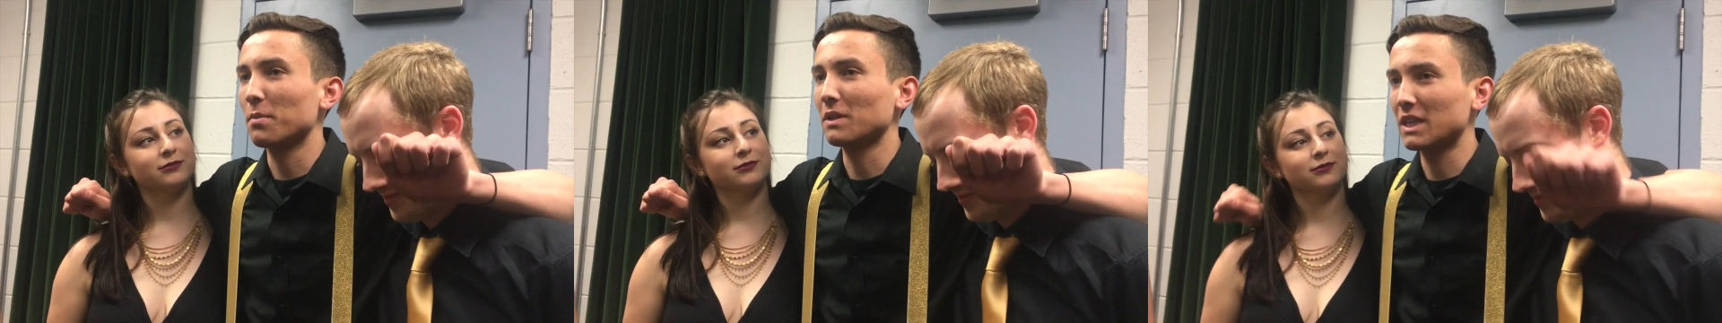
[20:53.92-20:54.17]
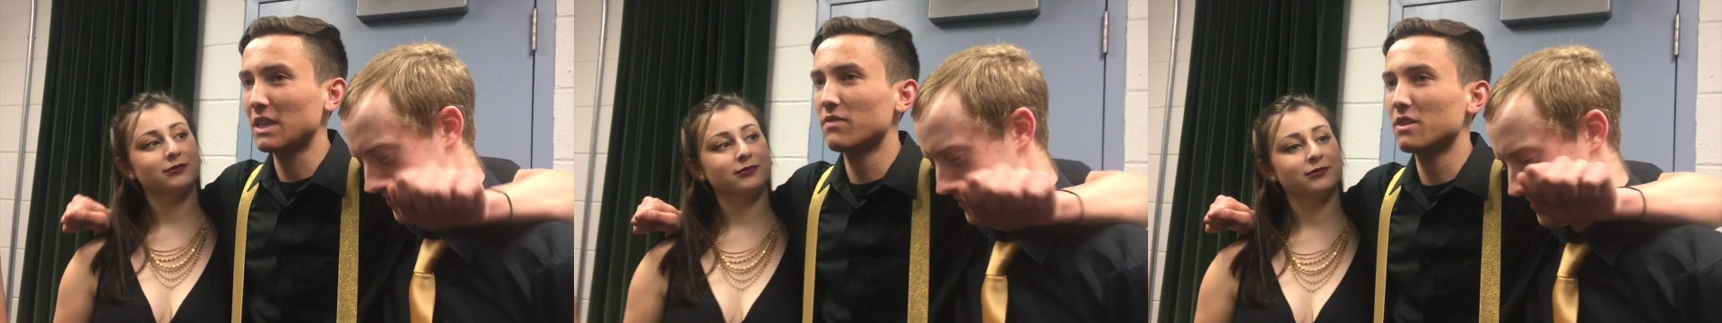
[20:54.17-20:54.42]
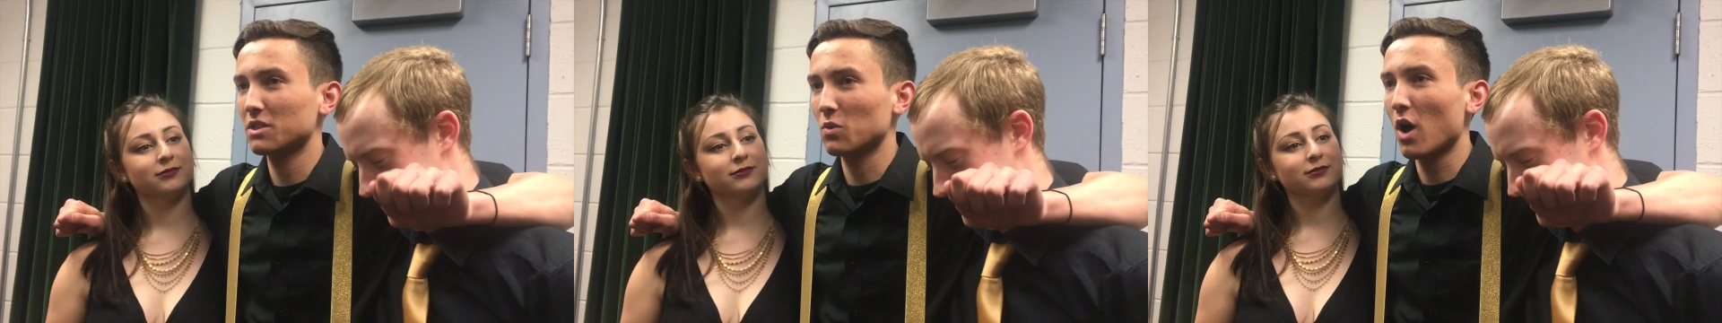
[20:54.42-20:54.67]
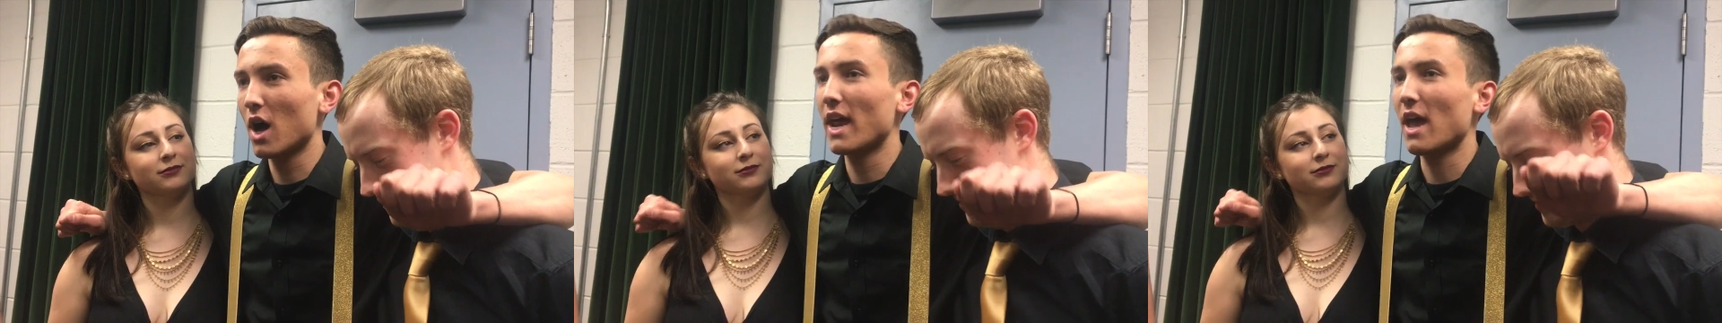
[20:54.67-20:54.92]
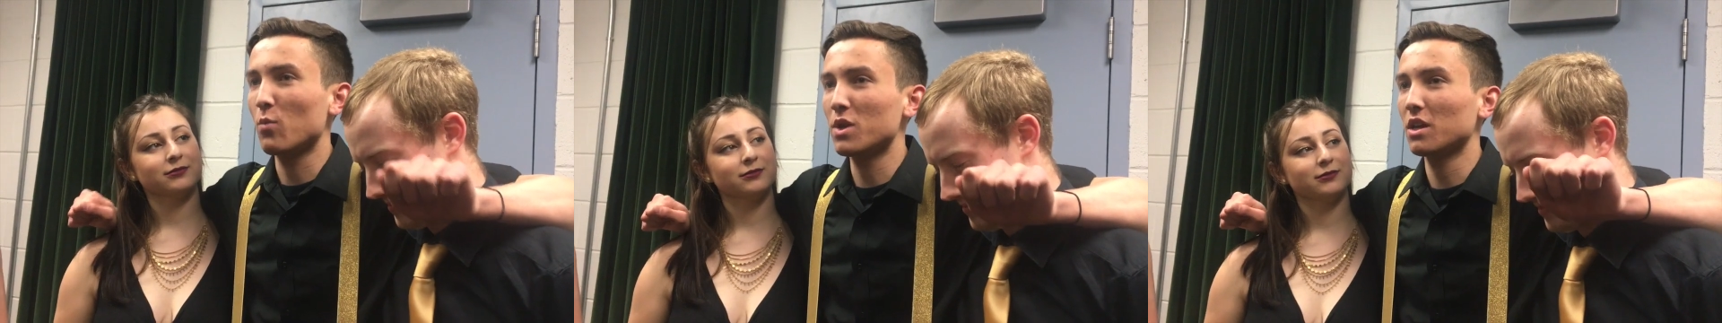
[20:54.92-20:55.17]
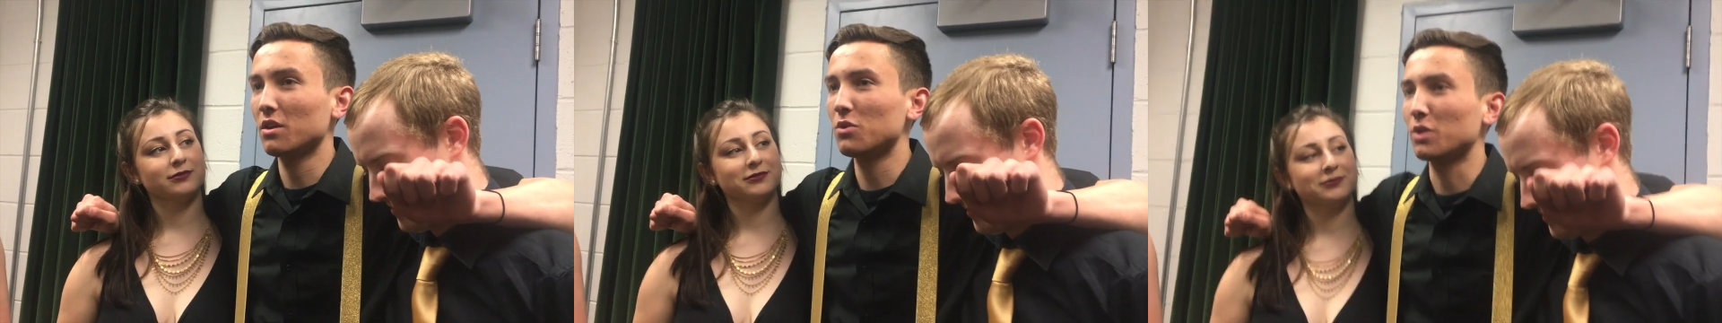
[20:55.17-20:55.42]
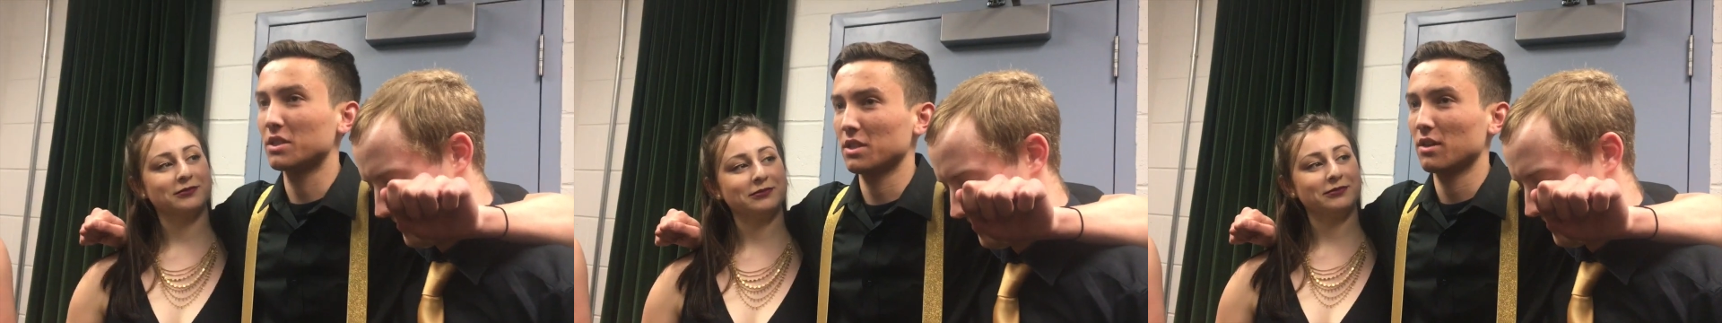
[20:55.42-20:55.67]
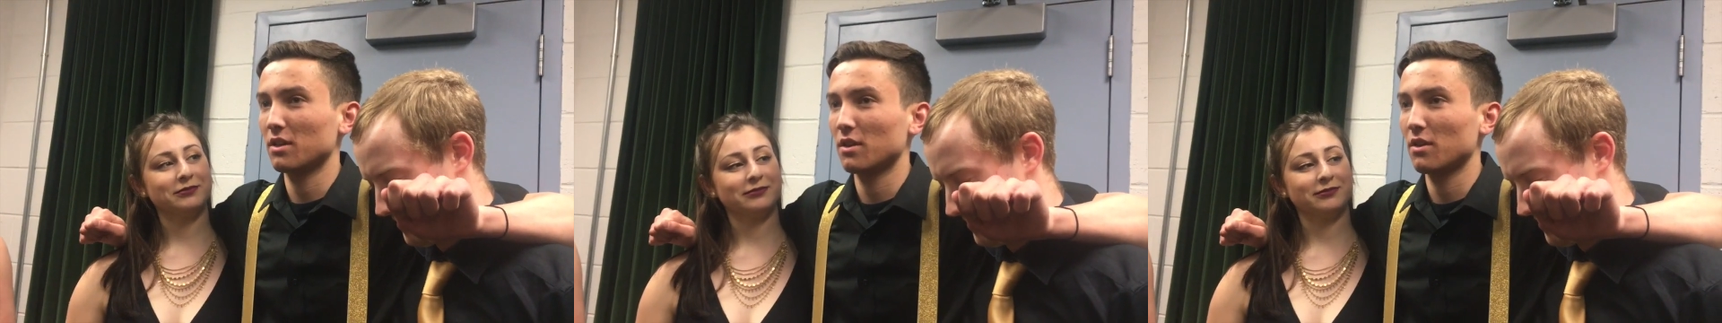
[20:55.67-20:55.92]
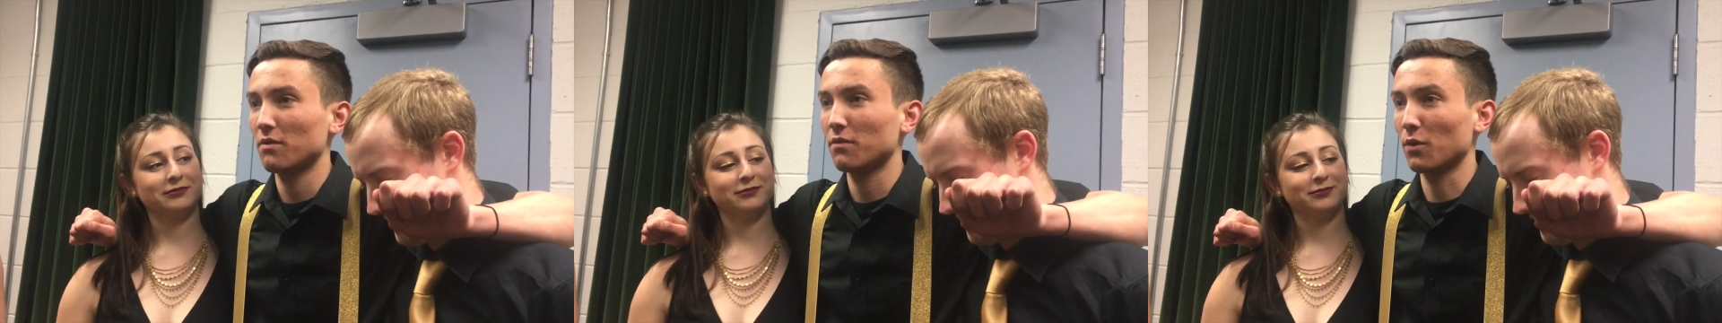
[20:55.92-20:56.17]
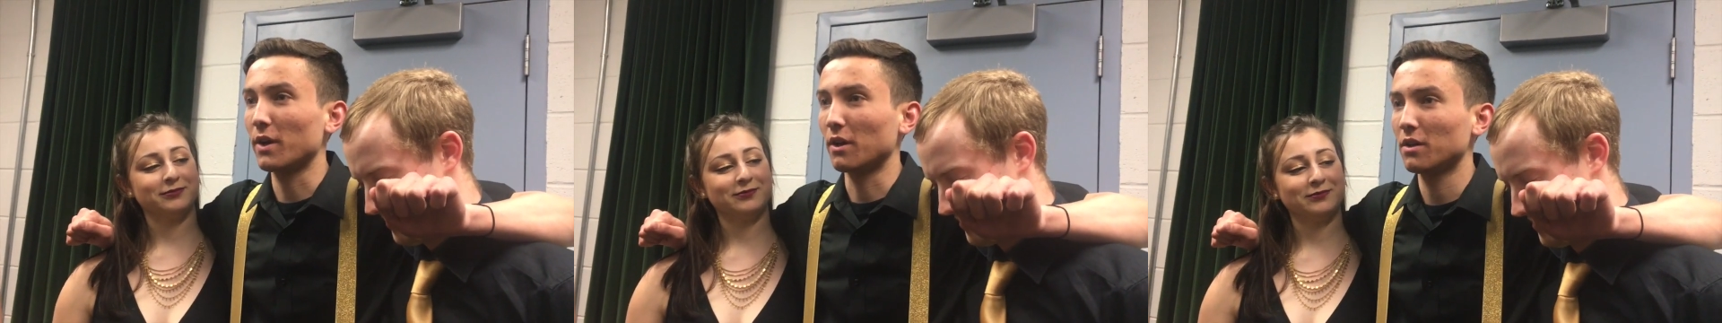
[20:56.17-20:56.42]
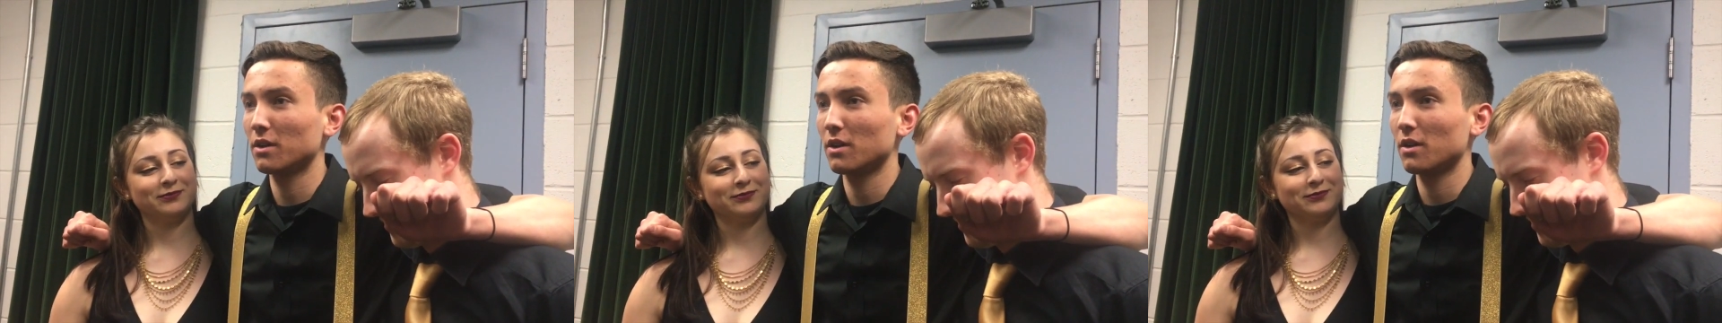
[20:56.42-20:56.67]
Speaker 1: believe in the squad, and we can do this. For real.